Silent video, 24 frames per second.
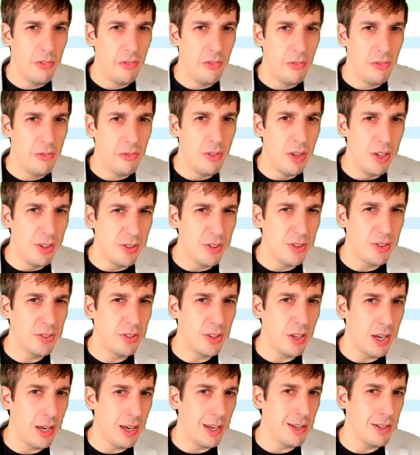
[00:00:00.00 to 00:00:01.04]
This is
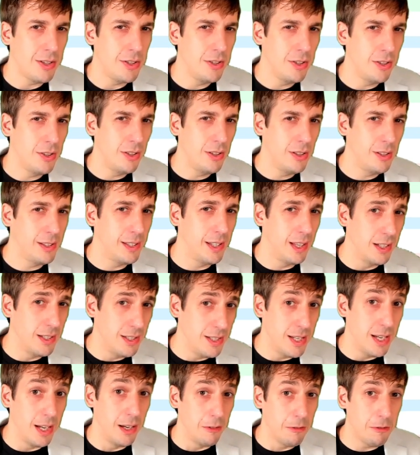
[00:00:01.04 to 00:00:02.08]
a
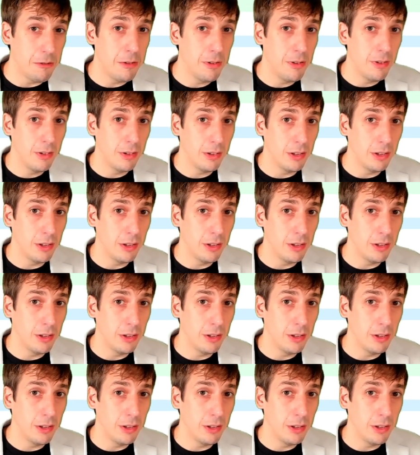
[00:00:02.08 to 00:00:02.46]
diff,